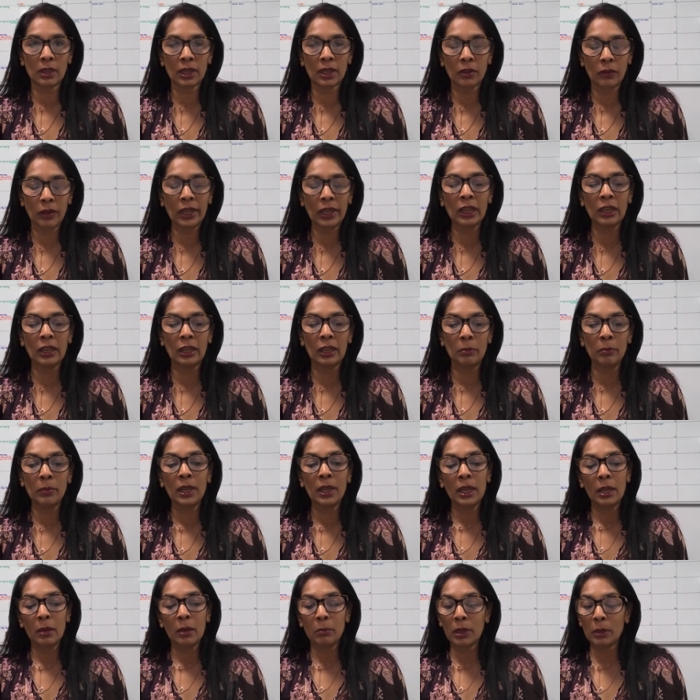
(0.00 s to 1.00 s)
curriculum,
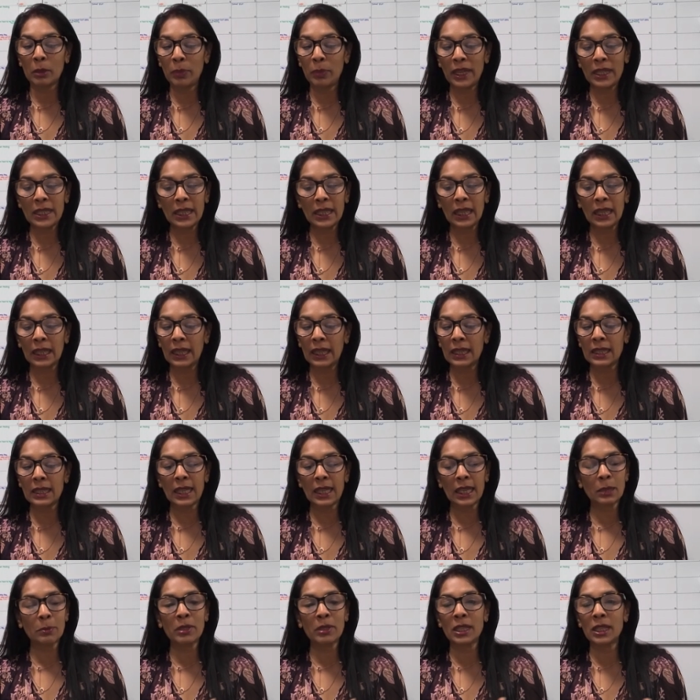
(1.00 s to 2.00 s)
but basically it
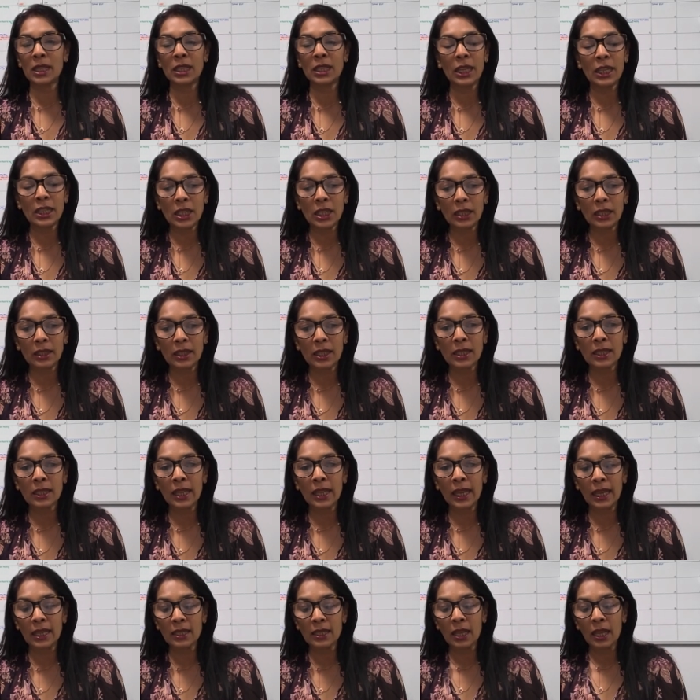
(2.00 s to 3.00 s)
is explicitly teaching these
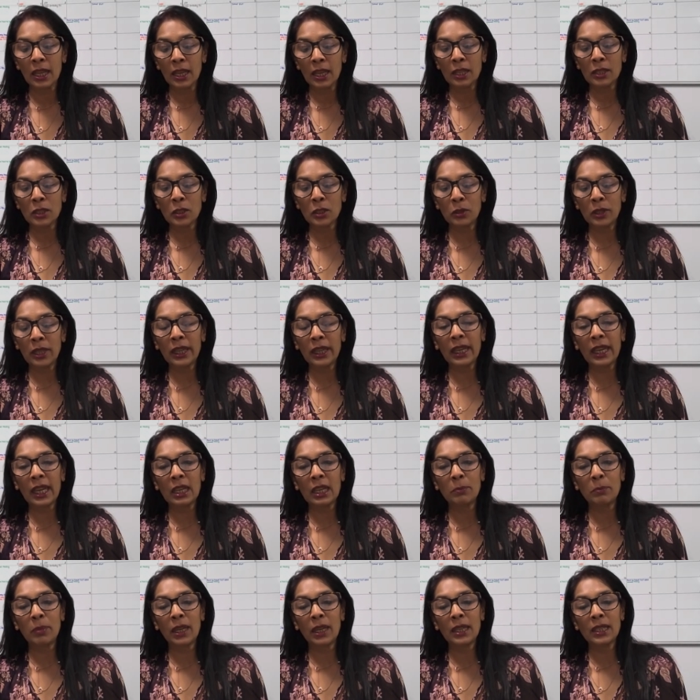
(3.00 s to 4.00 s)
things so they
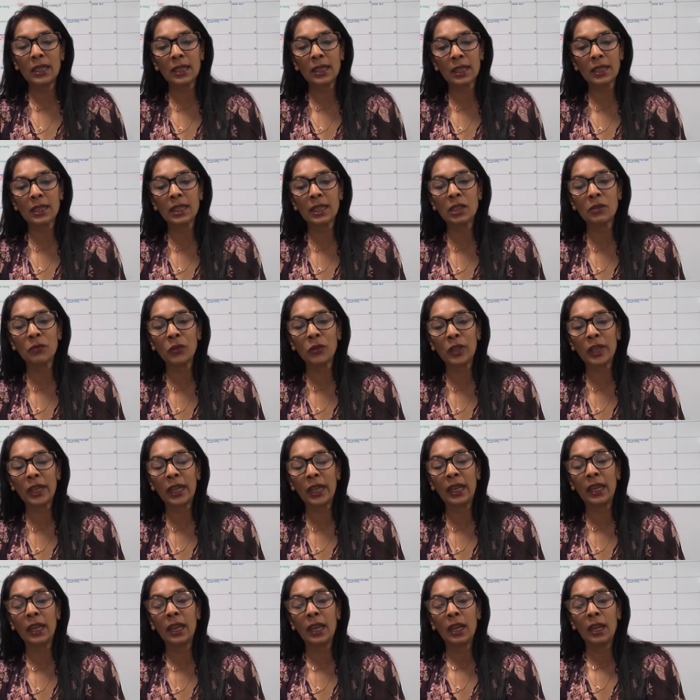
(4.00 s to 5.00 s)
can be
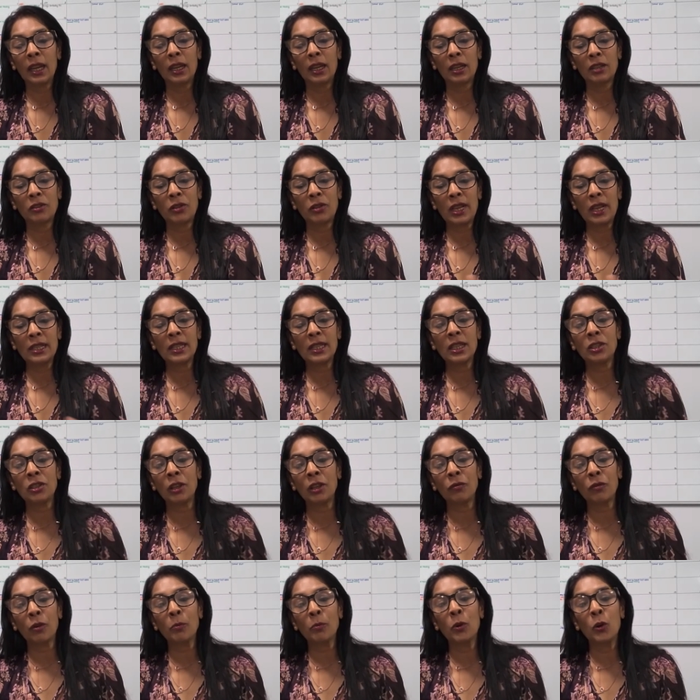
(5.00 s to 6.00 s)
successfully
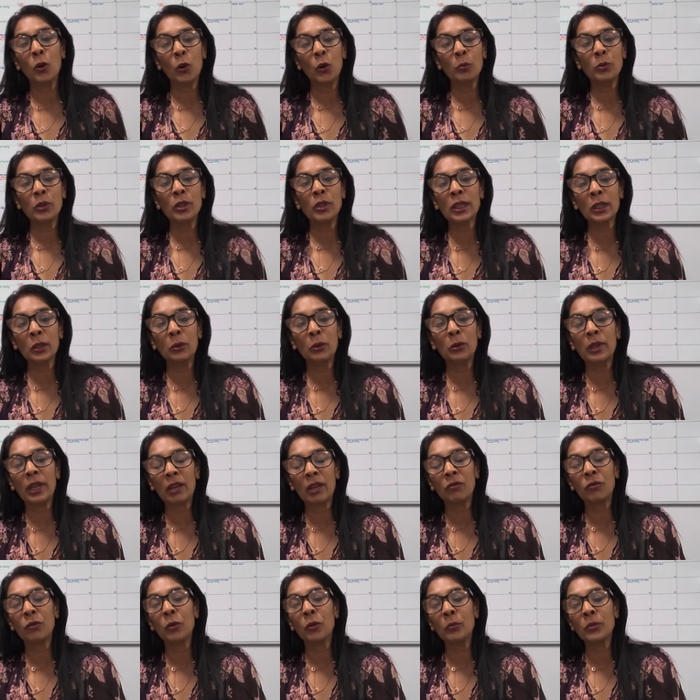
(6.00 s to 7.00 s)
transitioning from home to school
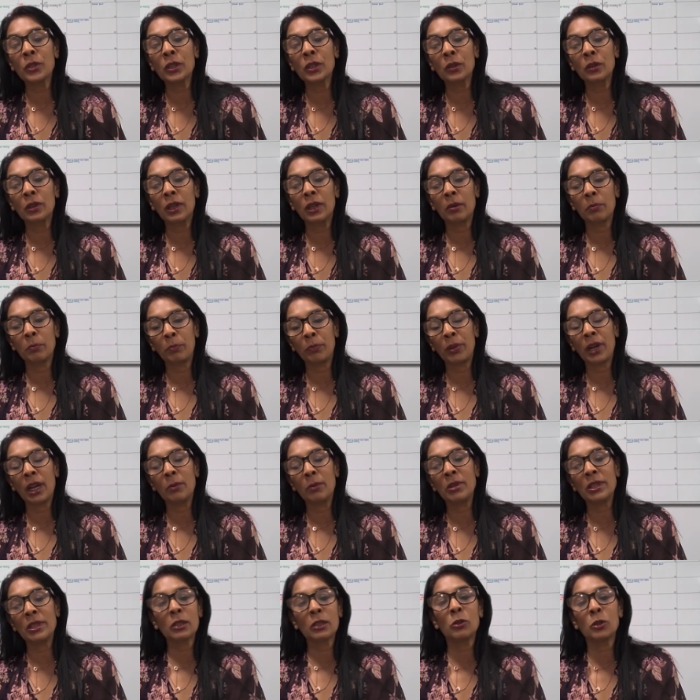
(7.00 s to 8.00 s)
and from
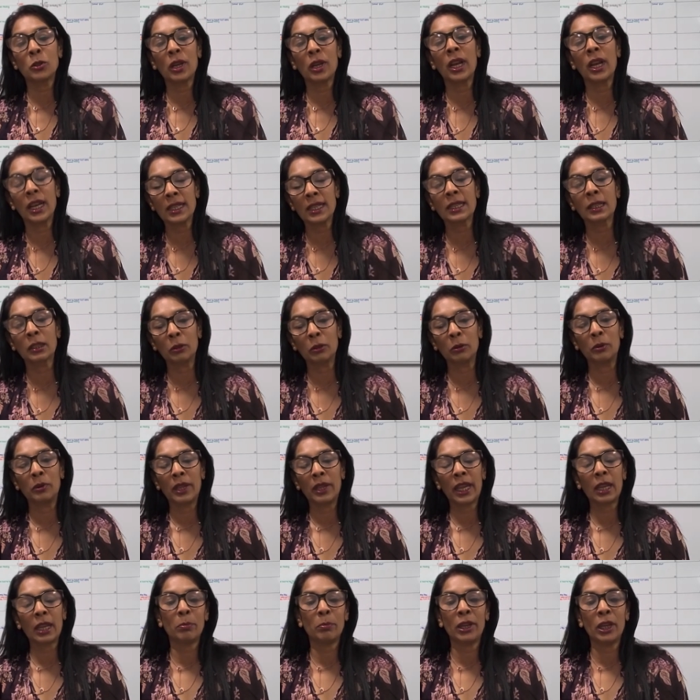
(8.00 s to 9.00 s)
primary school to high school
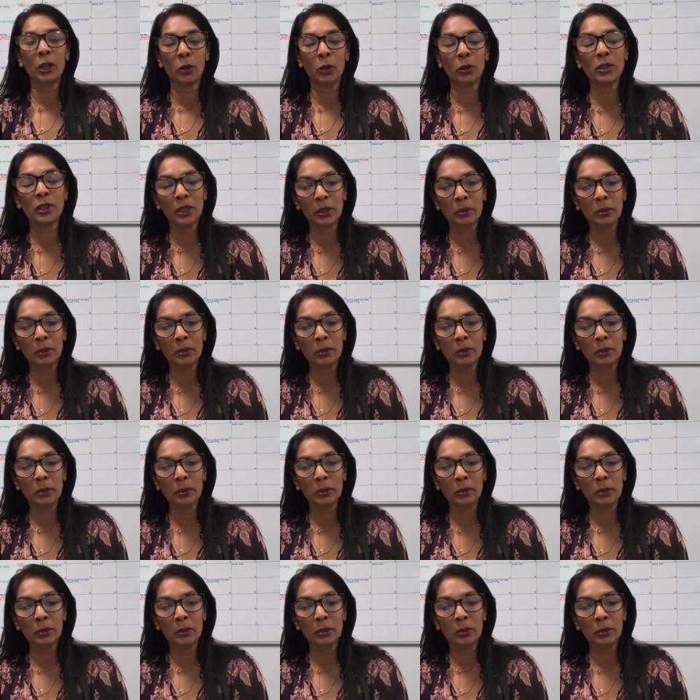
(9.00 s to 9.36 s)
and beyond.